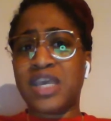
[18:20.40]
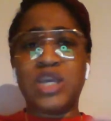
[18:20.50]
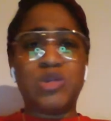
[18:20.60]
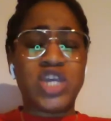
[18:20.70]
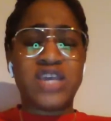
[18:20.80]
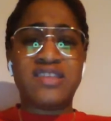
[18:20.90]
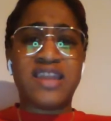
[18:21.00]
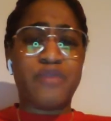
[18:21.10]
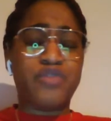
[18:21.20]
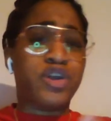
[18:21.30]
You chasing
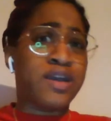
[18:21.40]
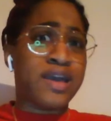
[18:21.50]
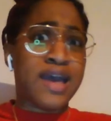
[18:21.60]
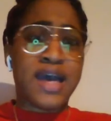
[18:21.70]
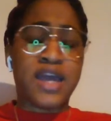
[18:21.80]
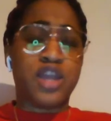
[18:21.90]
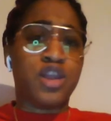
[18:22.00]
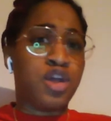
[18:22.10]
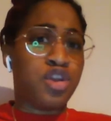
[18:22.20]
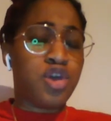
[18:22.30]
after God and
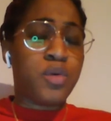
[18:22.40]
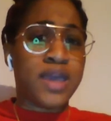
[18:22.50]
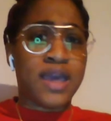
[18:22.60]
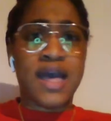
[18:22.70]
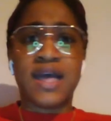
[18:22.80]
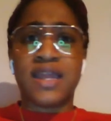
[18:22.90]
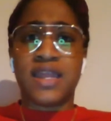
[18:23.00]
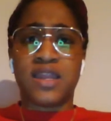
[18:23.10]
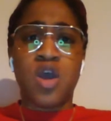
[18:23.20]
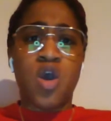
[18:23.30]
knowing God
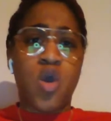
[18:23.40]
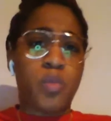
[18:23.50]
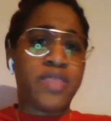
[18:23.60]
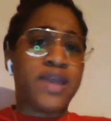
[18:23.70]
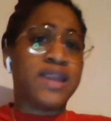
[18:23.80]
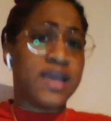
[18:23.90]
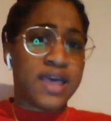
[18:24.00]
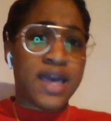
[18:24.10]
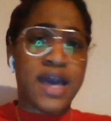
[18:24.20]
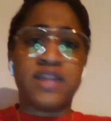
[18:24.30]
and hoping that
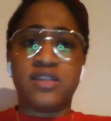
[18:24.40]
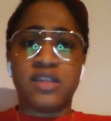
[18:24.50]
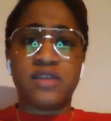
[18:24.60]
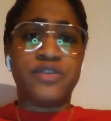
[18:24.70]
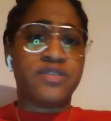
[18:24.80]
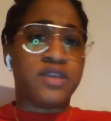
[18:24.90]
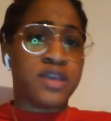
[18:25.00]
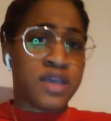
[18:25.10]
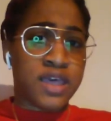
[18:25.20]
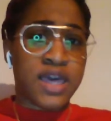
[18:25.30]
God delivers
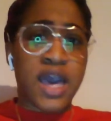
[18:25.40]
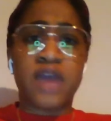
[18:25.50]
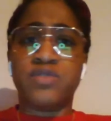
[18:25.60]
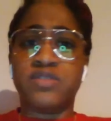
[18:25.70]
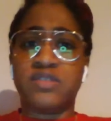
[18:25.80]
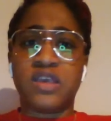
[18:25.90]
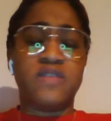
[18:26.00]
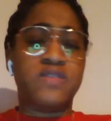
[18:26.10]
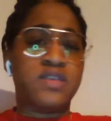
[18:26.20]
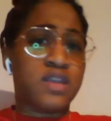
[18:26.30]
and God
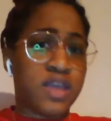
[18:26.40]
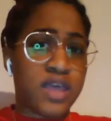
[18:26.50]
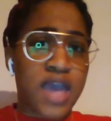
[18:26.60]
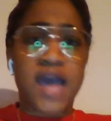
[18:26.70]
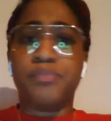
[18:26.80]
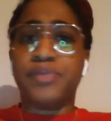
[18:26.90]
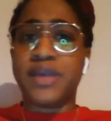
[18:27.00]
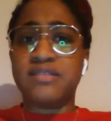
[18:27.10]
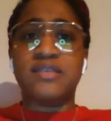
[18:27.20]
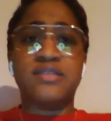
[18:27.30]
receives and God
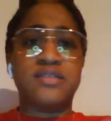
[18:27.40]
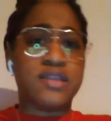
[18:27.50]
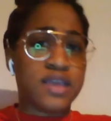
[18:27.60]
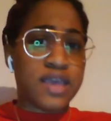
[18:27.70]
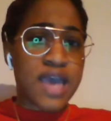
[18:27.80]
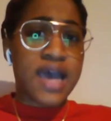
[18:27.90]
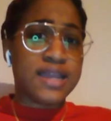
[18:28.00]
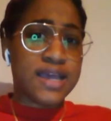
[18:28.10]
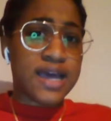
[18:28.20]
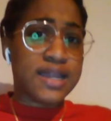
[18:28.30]
blesses and
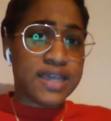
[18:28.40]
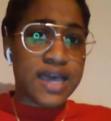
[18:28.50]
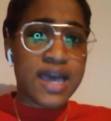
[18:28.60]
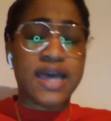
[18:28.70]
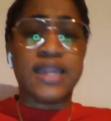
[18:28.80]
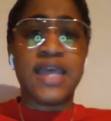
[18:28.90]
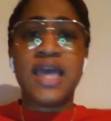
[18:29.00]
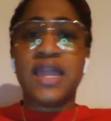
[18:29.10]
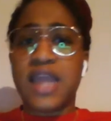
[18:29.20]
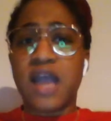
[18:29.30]
God,
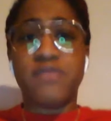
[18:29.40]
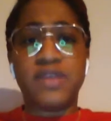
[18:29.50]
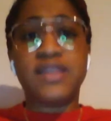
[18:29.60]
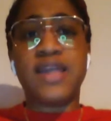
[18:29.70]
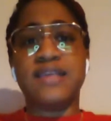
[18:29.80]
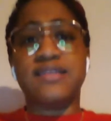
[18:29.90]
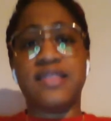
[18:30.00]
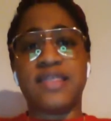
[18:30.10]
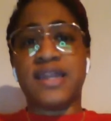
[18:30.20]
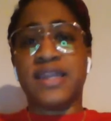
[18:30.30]
not
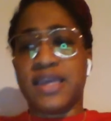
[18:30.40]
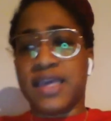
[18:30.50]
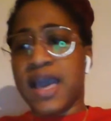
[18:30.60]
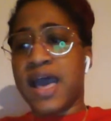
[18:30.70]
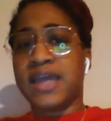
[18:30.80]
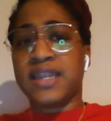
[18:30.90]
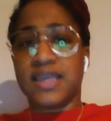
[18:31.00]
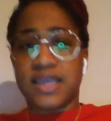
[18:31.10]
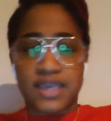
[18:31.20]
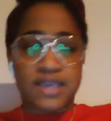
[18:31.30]
realizing that God
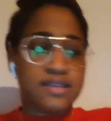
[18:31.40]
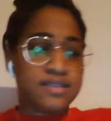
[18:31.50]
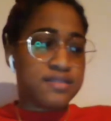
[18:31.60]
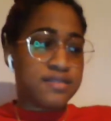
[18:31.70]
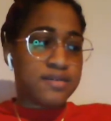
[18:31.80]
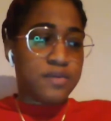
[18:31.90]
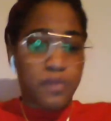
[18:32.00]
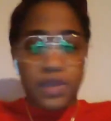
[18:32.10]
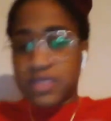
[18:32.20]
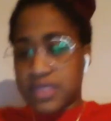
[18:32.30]
is
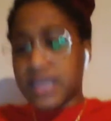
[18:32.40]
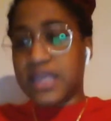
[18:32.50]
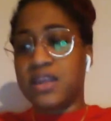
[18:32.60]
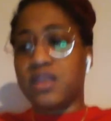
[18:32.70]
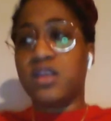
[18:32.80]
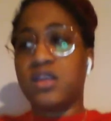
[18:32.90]
within.